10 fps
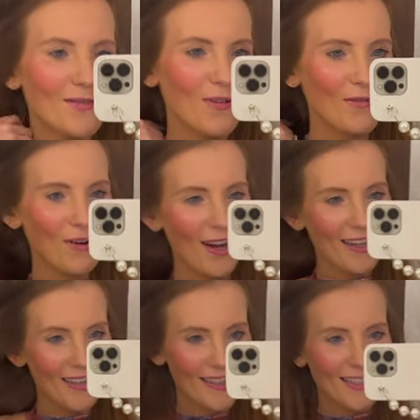River
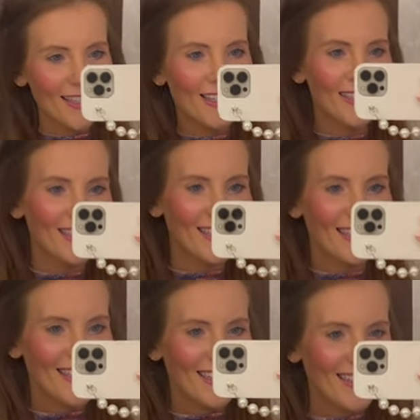Island
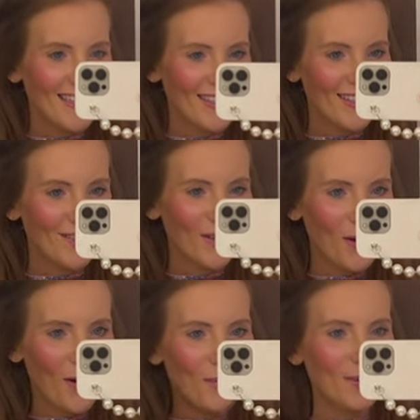disco
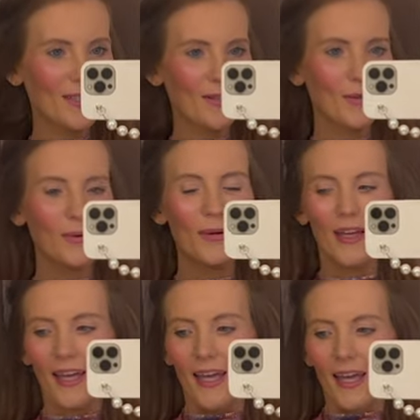top. So
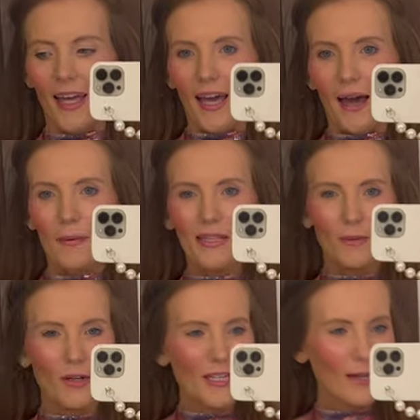I'm going
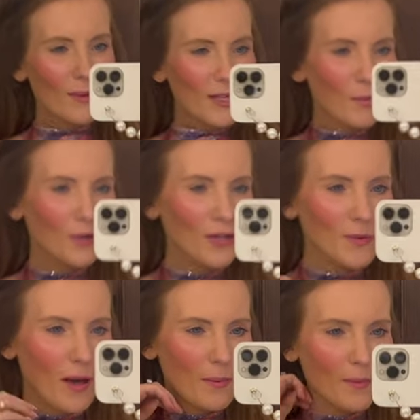to take a wee jumper as
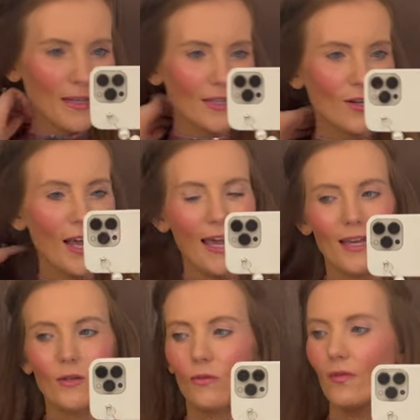well, but I'm basically going to
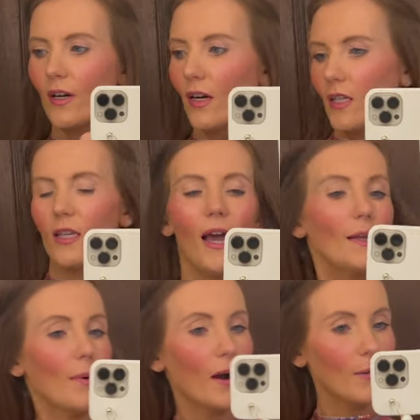head over to
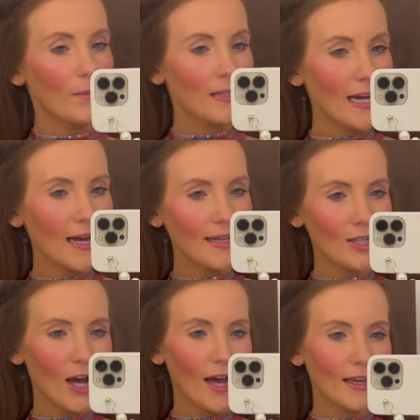Hyde Park where my dad,
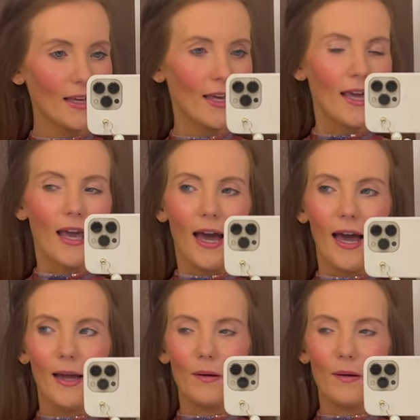Jack, and my